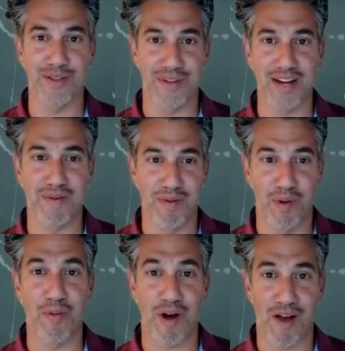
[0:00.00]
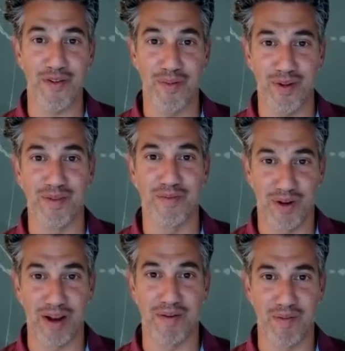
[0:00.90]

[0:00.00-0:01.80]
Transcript: that tend to be the more profitable and tend to be